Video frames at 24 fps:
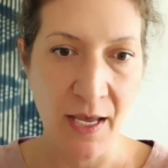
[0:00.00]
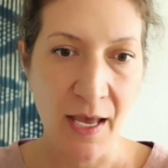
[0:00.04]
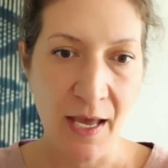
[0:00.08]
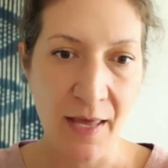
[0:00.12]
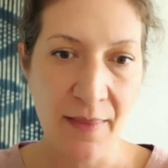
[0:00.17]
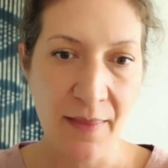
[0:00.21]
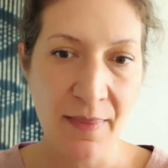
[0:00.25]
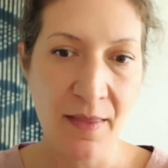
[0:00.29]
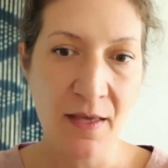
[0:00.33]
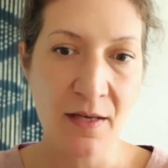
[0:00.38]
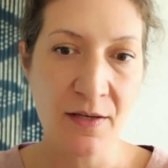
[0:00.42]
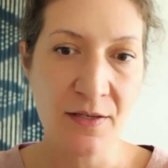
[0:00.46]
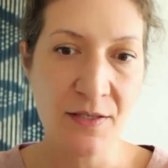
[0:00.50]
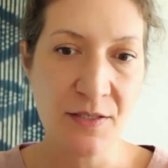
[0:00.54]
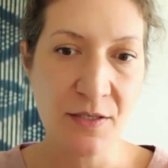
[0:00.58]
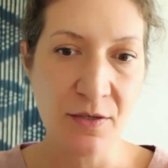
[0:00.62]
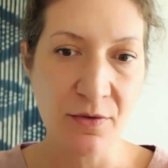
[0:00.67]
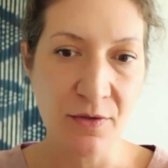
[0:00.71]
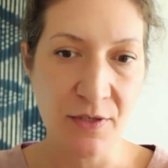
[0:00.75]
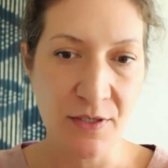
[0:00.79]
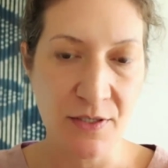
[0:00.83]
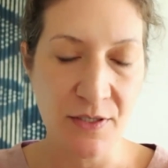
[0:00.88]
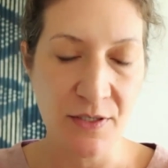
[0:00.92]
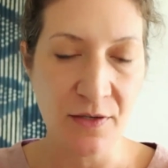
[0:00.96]
and then a
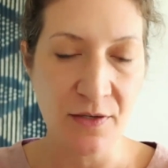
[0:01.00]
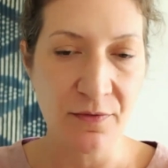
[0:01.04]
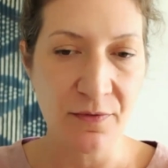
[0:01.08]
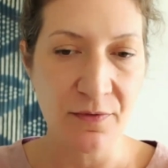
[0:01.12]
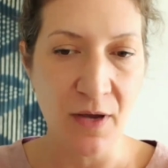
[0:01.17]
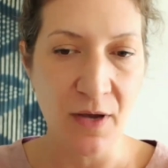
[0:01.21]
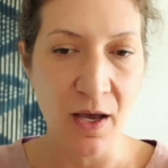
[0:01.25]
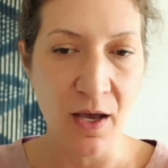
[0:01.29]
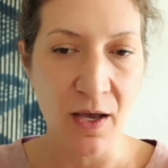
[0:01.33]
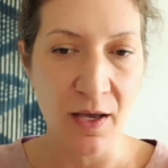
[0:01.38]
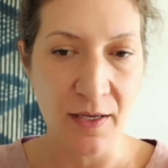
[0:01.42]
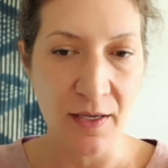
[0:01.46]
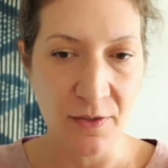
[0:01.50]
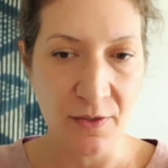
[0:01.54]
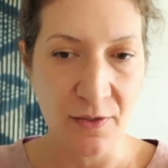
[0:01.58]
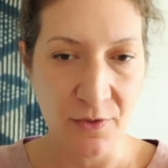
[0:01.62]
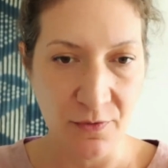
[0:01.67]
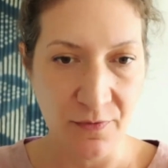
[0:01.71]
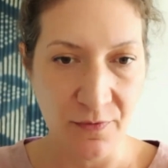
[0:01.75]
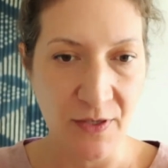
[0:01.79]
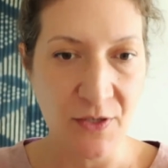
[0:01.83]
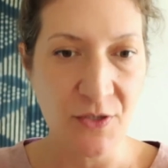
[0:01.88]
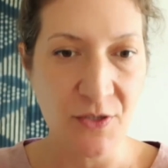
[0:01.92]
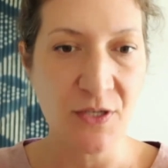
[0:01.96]
series of
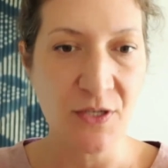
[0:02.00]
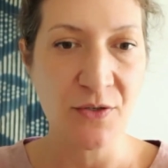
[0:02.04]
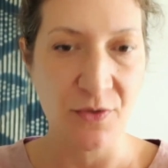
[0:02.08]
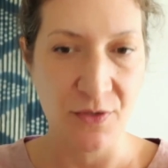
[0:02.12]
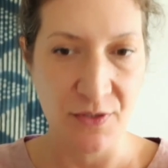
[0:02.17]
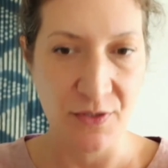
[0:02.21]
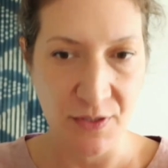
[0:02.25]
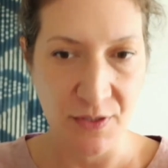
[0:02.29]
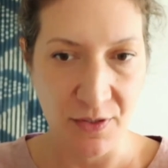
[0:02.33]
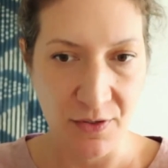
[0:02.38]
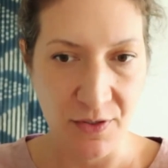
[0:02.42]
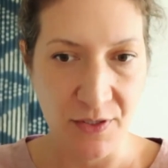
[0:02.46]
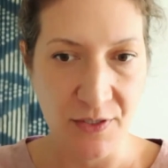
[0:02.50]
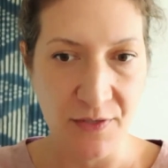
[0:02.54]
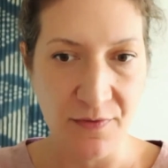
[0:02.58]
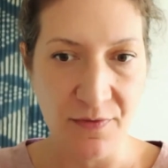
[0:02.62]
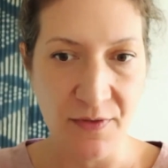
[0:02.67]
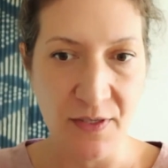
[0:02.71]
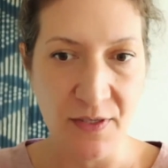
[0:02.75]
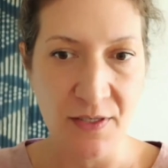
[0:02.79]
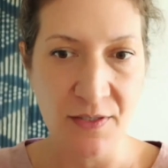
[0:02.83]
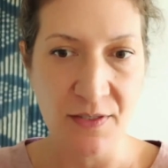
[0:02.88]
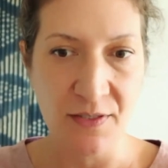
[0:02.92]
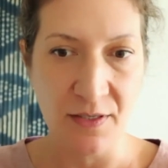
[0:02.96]
interventions or a series of
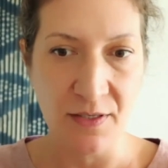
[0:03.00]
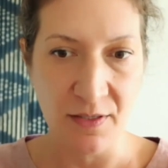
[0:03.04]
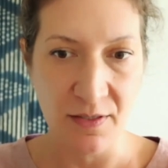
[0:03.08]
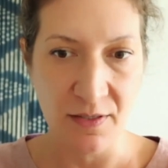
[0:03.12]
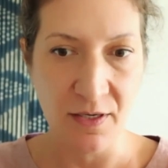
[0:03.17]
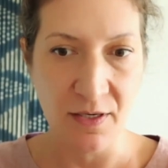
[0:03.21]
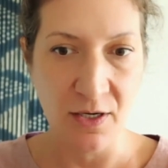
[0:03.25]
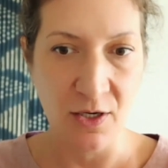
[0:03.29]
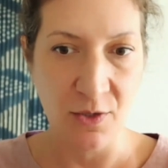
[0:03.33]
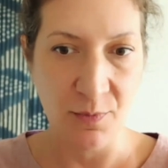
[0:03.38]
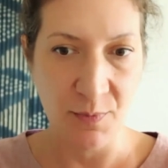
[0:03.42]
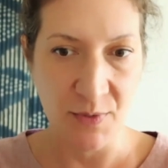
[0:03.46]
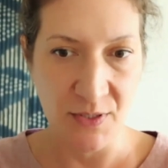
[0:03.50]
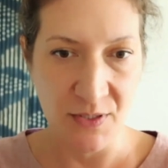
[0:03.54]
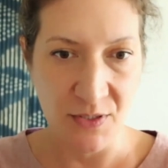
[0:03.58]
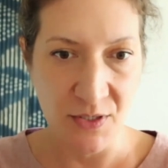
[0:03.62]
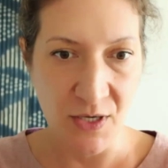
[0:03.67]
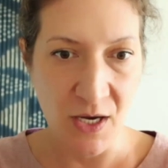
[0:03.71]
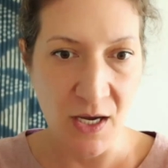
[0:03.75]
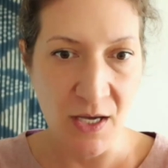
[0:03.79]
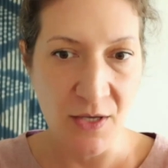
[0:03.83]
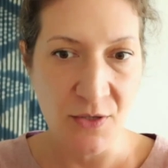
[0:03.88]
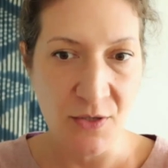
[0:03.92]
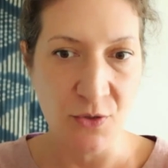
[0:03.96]
things that the therapist
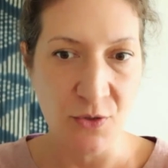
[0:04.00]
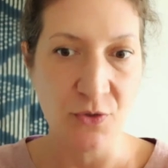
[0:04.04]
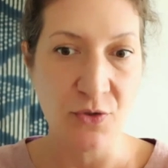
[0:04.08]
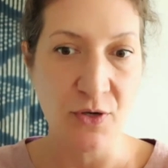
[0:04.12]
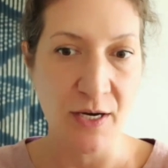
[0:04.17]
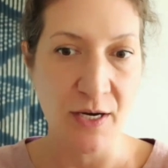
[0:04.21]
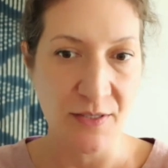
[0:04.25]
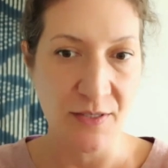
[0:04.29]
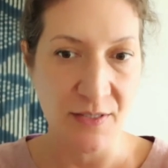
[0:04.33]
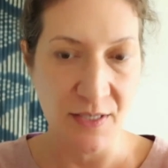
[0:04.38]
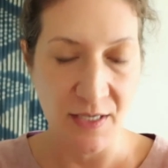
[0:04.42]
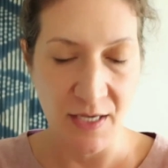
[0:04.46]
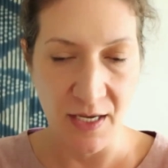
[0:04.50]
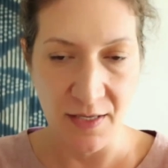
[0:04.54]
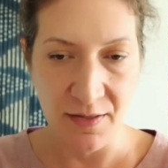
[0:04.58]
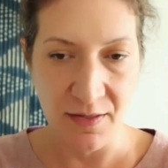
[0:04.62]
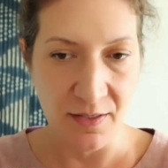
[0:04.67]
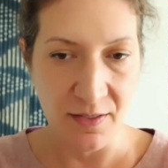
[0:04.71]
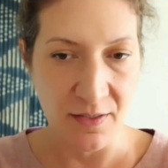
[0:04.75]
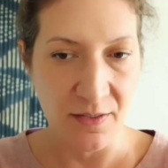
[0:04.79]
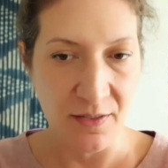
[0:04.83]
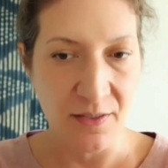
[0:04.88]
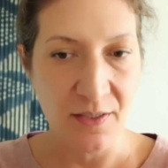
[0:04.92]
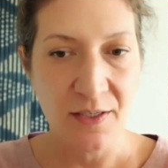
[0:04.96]
does or tries to get the